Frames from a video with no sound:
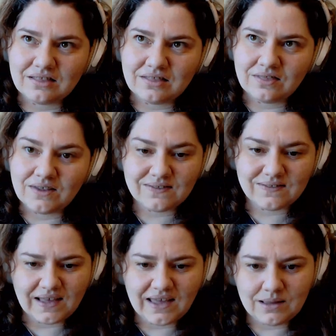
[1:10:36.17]
the
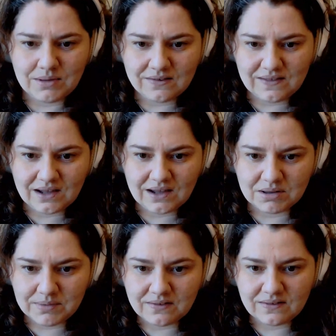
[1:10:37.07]
same as the Ed
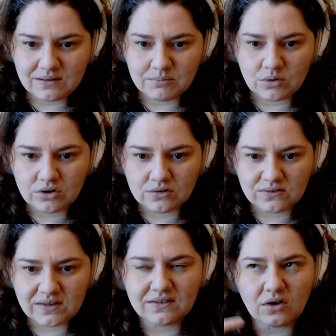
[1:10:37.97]
McBain scene, but what you're
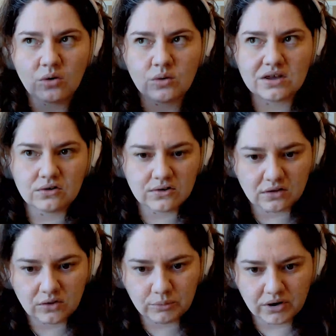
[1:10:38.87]
saying is, oh, here's
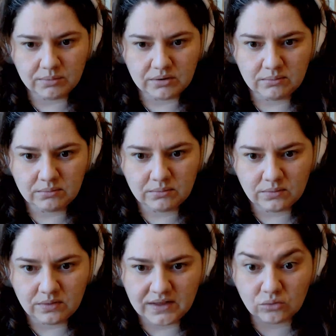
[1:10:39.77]
another problem
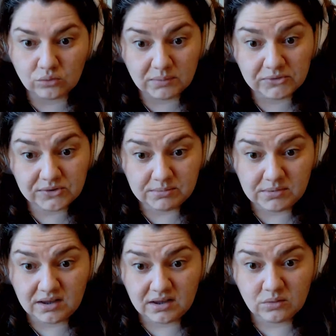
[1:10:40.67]
that gripped
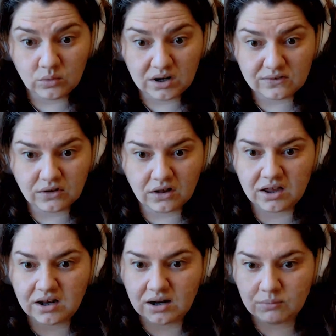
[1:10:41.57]
me when I saw
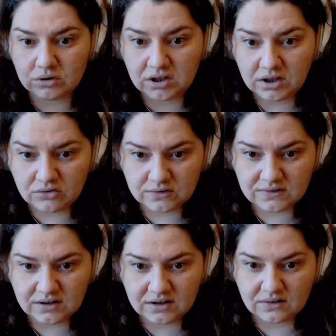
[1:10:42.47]
it. I'm really
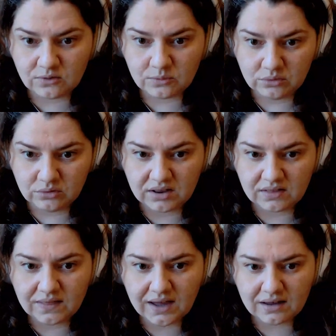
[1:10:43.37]
interested in exploring
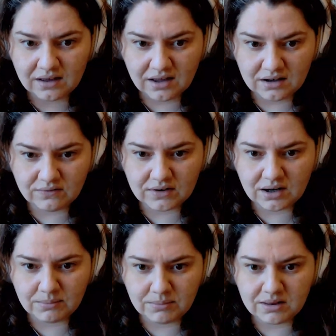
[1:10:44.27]
that kind of a
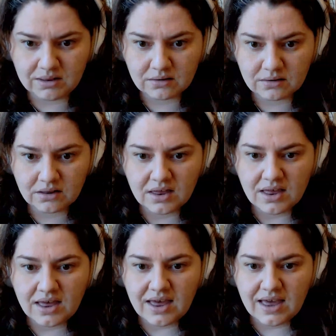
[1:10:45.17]
dynamic.
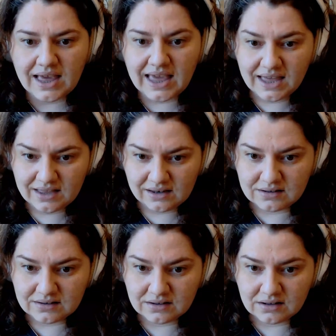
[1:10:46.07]

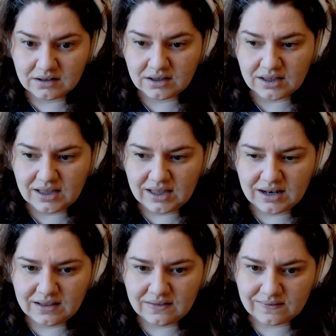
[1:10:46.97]
And it
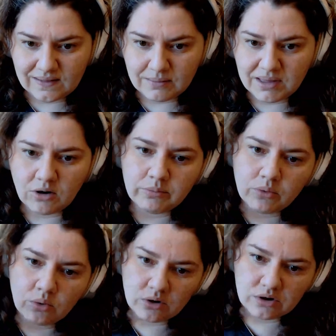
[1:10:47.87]
is somehow
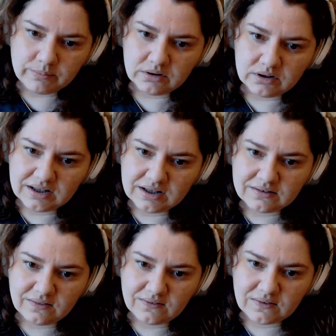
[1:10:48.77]
portable into
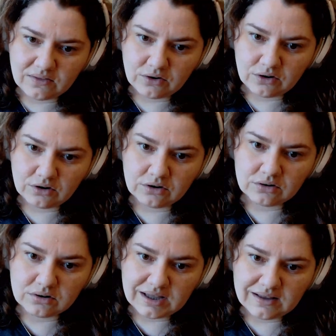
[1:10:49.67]
this other
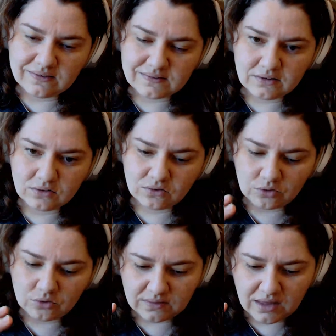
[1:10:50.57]
instance.
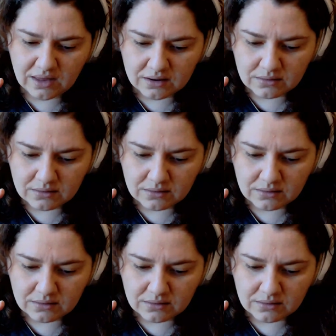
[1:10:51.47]
So it's like,